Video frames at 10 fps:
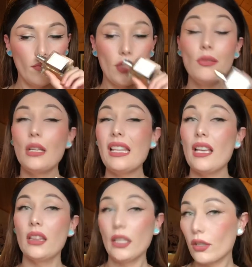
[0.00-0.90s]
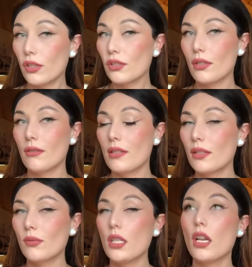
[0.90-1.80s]
You get that licorice note in
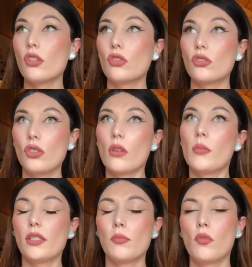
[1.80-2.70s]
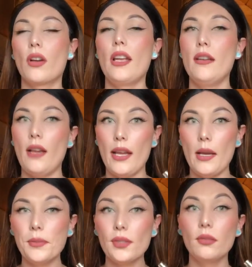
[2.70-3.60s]
this one so much more, and I
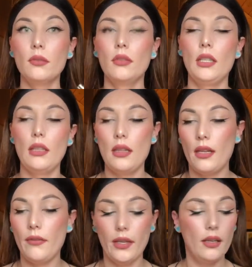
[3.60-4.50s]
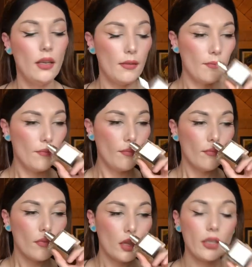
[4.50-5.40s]
absolutely love it.
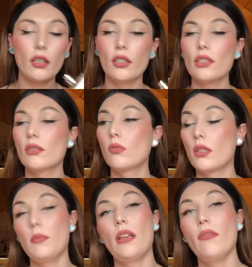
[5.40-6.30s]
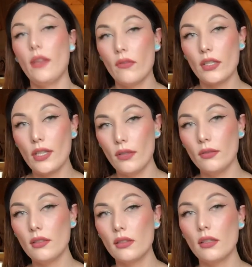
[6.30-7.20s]
Licorice is one of my favorite
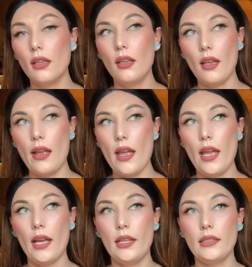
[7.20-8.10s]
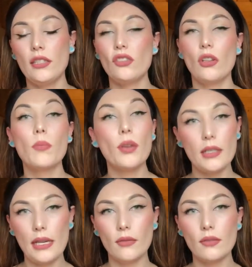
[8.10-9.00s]
notes, and it's so
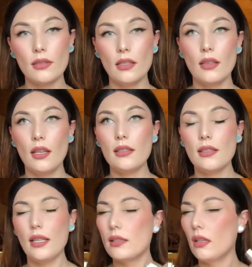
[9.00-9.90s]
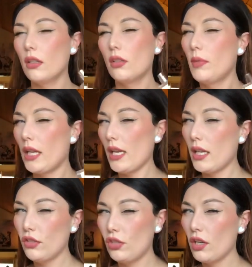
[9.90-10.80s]
pronounced in this. It's a little bit
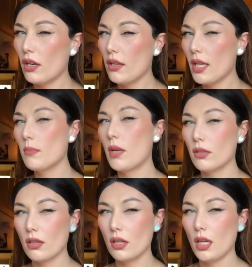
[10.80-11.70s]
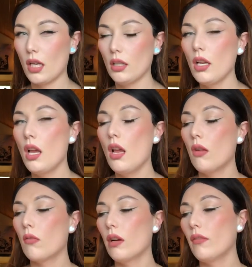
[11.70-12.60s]
edgier than Mon Guerlain,
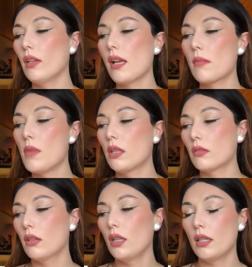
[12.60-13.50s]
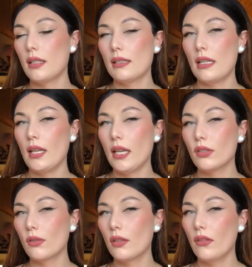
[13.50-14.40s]
where I feel like Mon Guerlain is that like
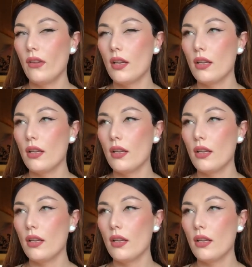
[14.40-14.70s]
sort of